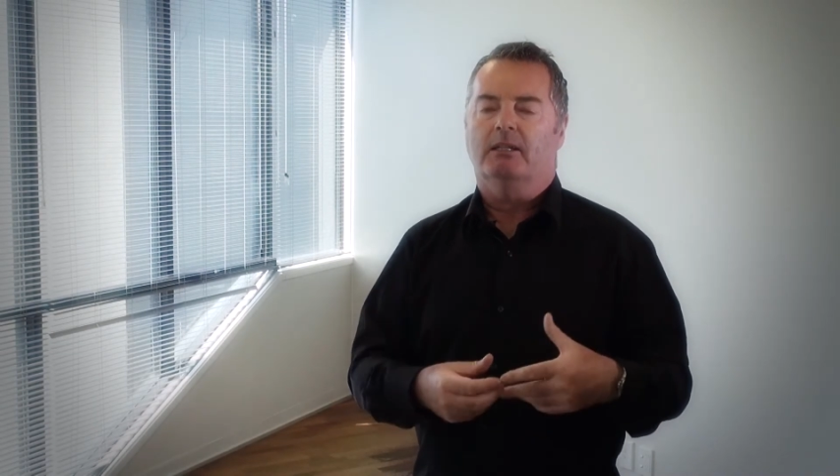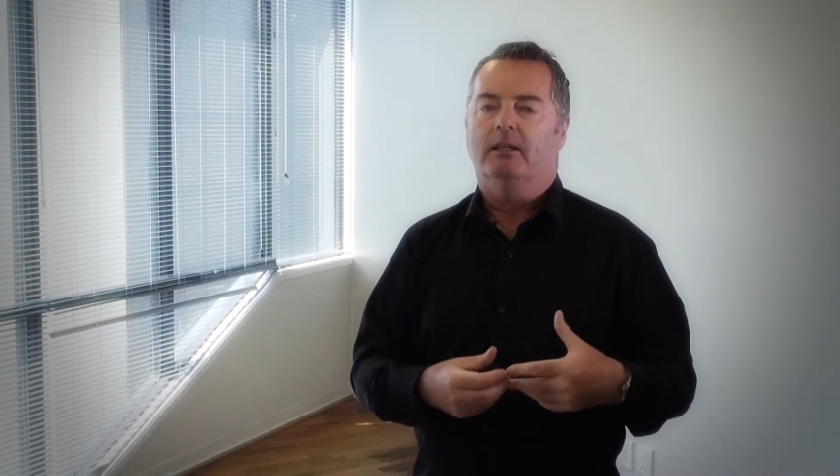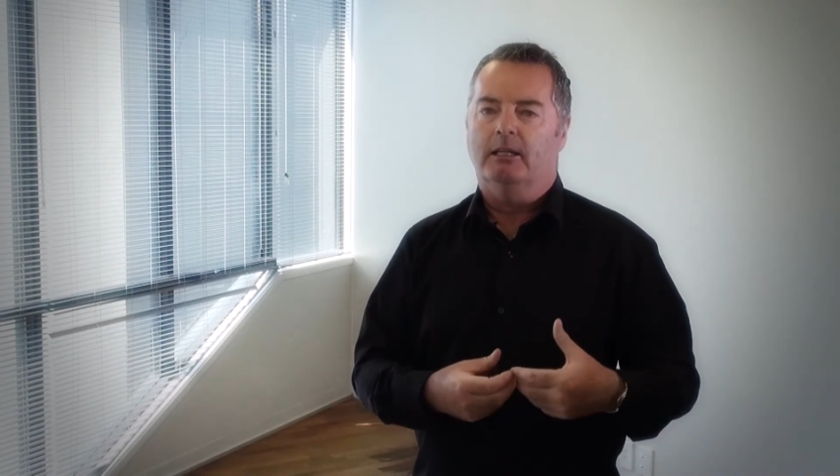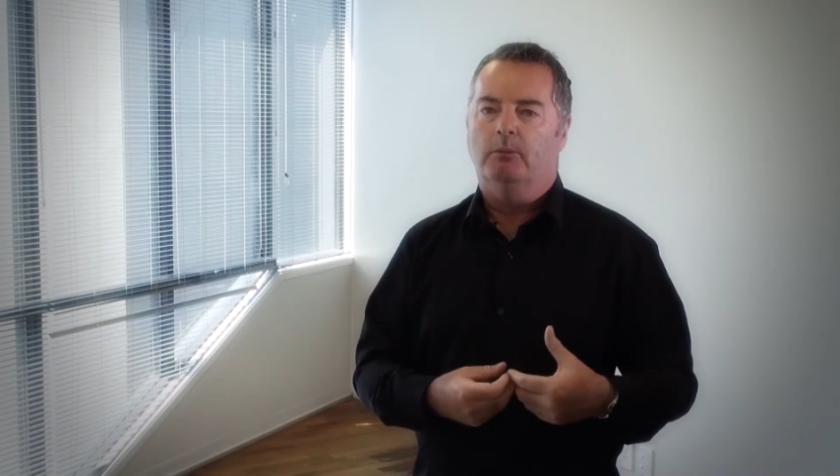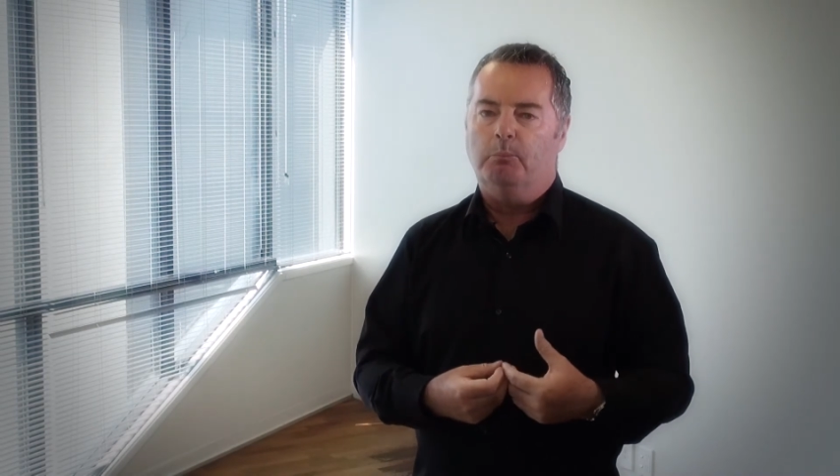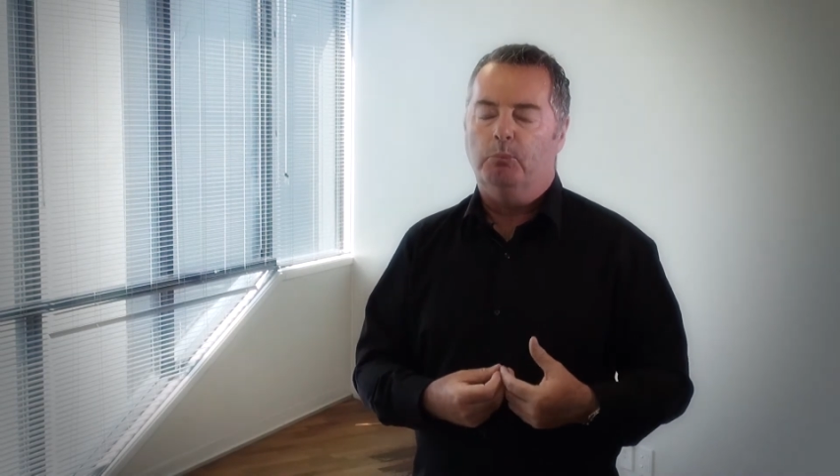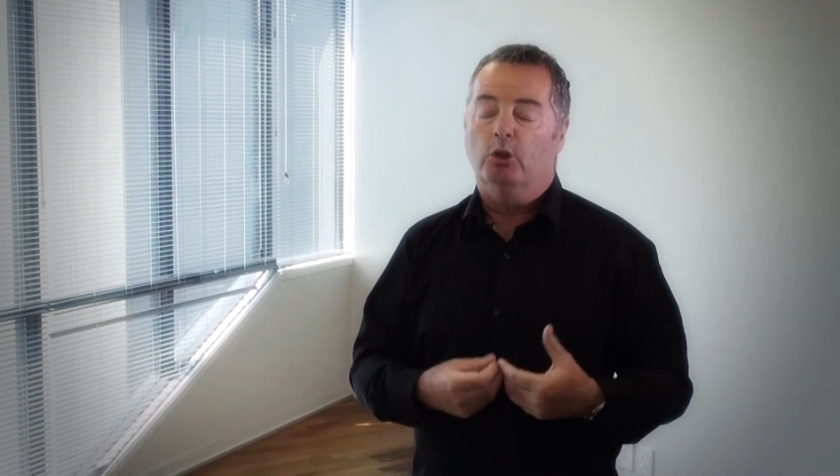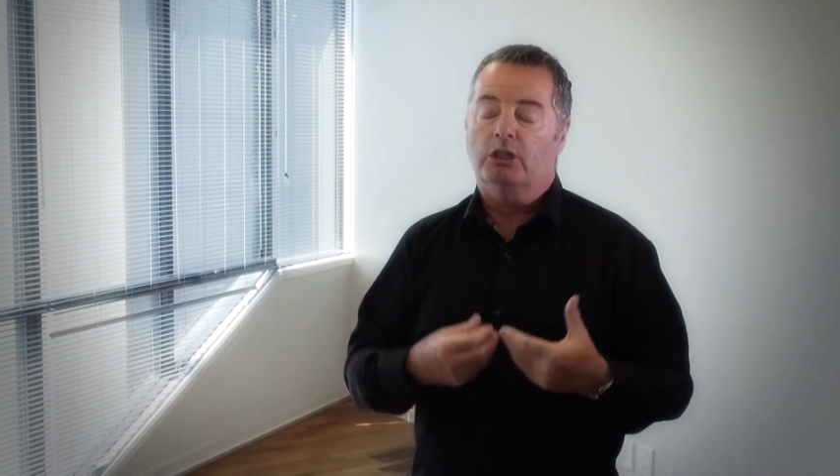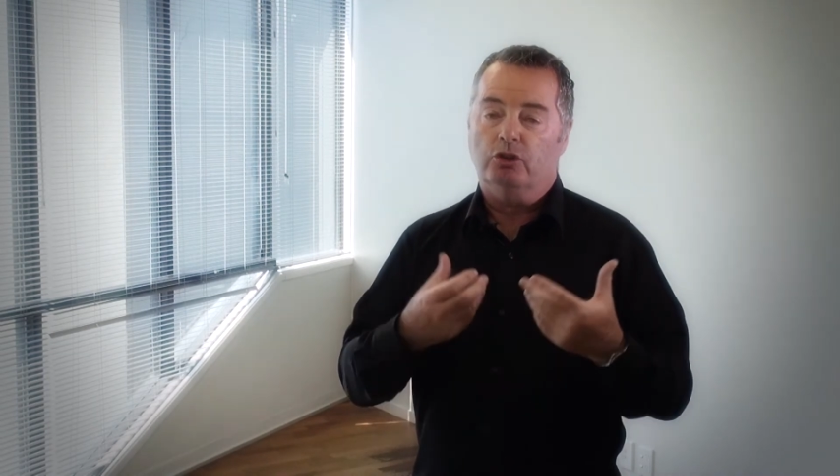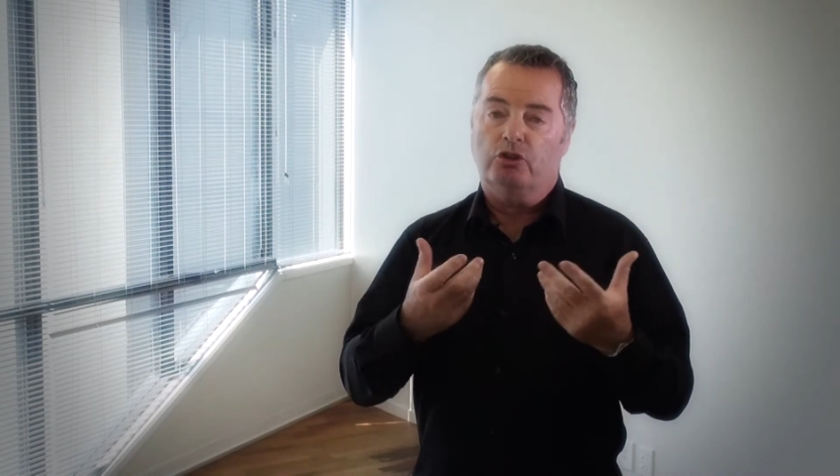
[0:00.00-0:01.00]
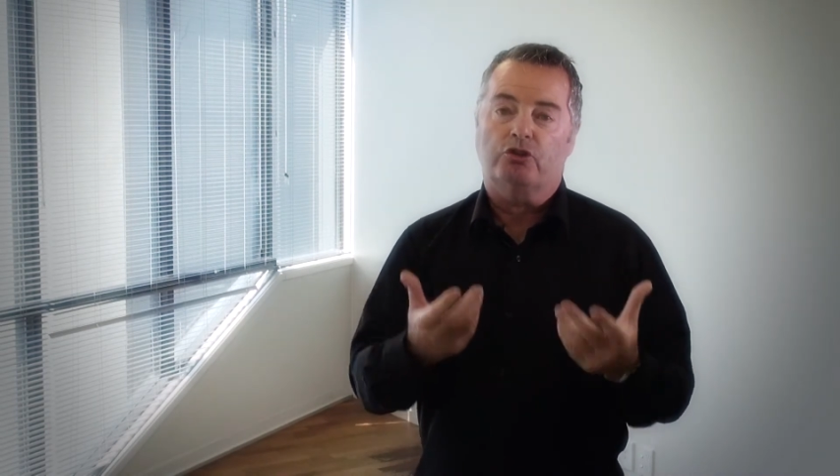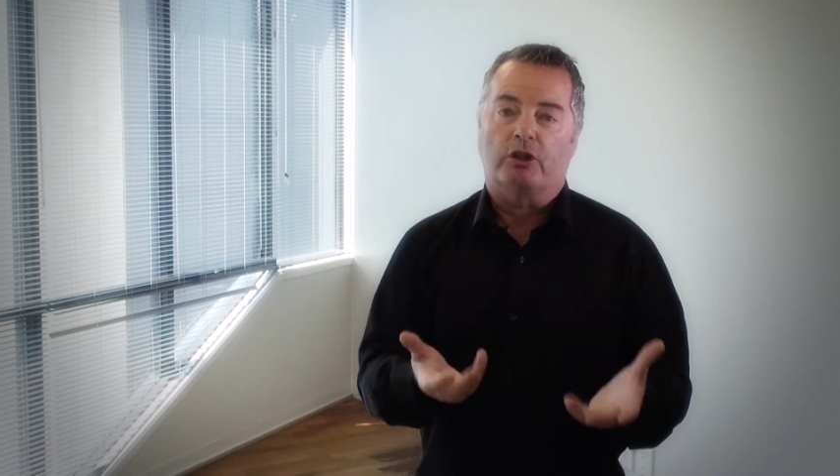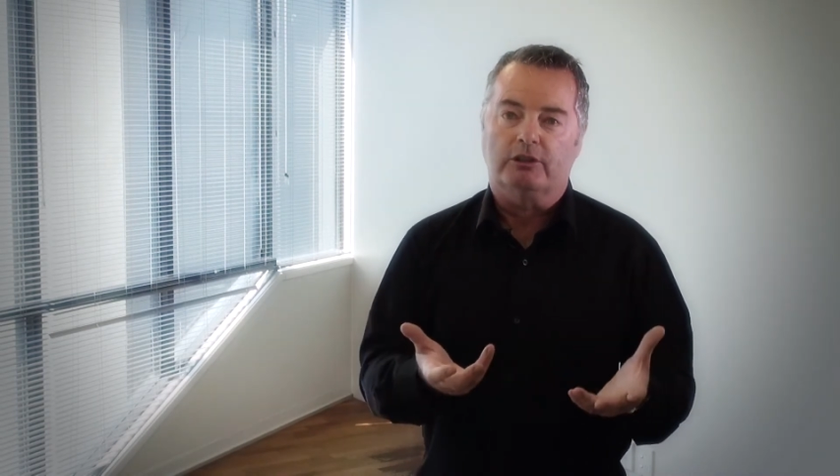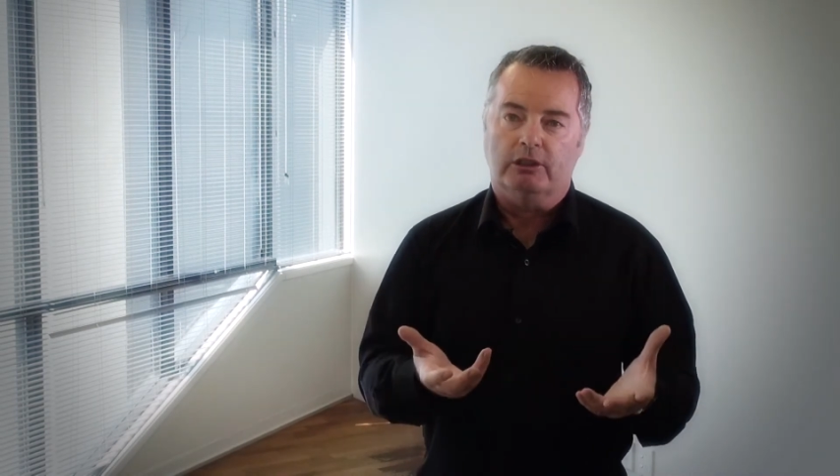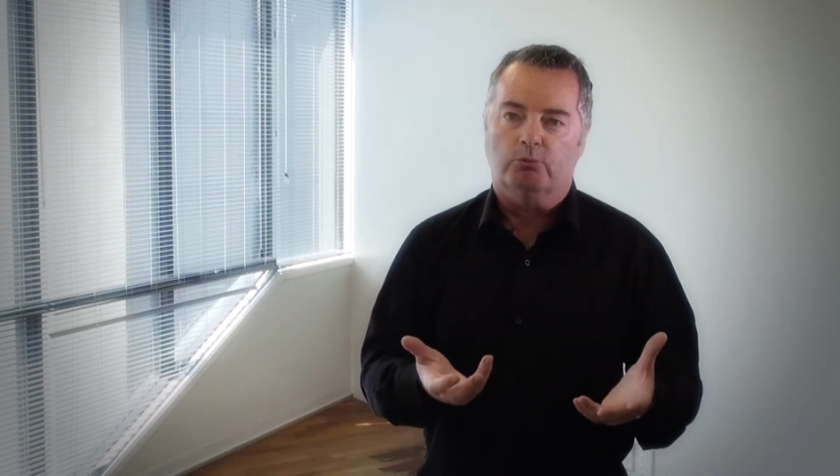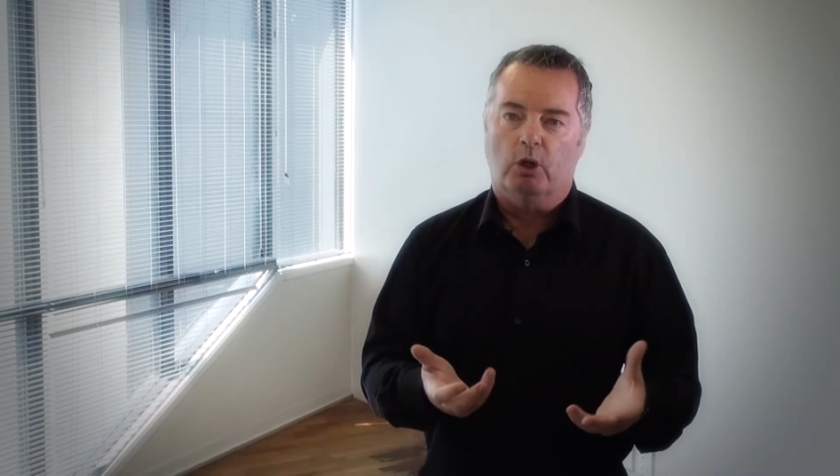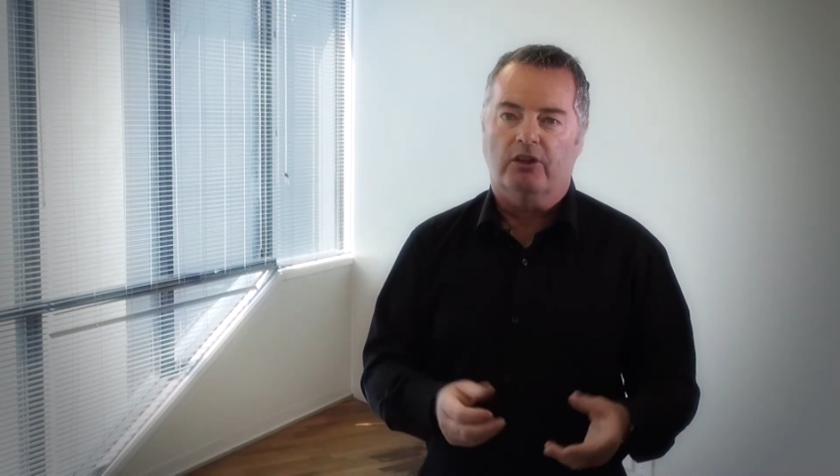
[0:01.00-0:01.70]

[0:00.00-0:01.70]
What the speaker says: it a little bit more constructive